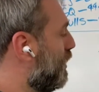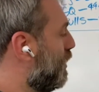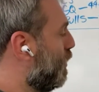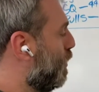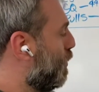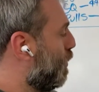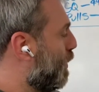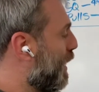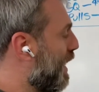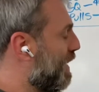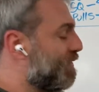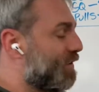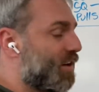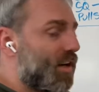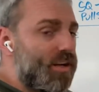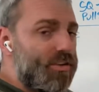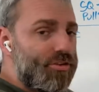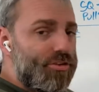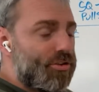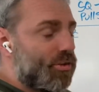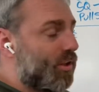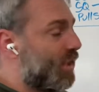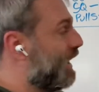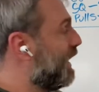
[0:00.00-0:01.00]
wave and
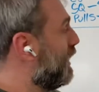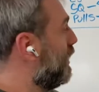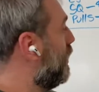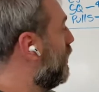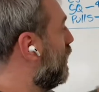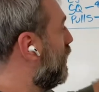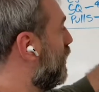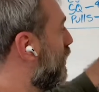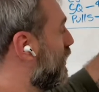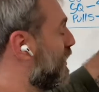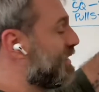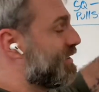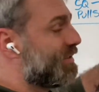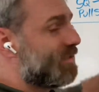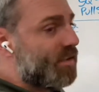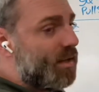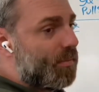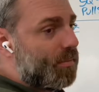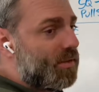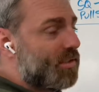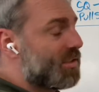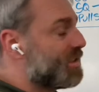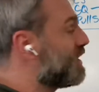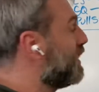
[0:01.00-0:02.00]
undulate all these
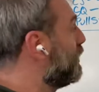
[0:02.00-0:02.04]
numbers. They